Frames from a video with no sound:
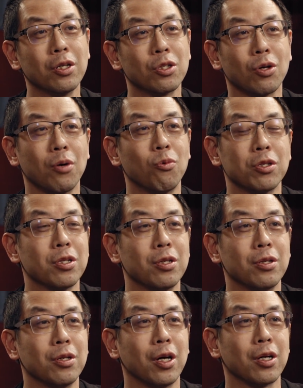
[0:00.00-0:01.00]
So I
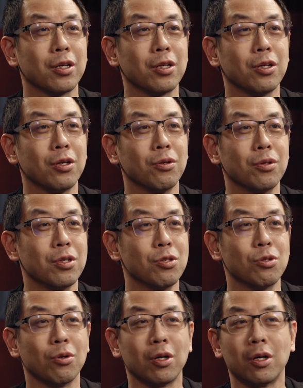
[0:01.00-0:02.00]
wasn't like,
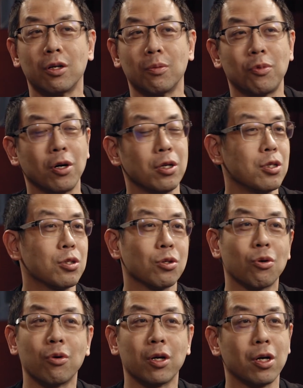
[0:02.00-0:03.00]
into a lot of parties
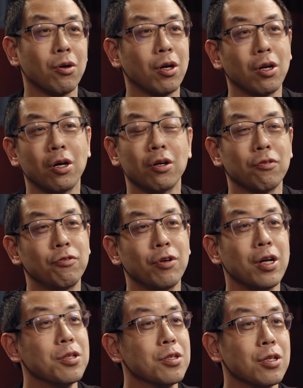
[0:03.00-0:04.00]
or going out, a lot of
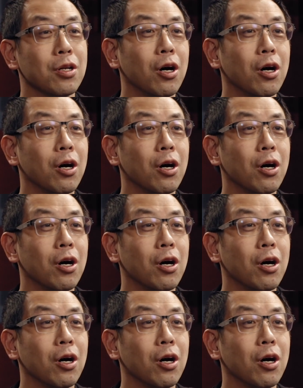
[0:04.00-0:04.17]
friends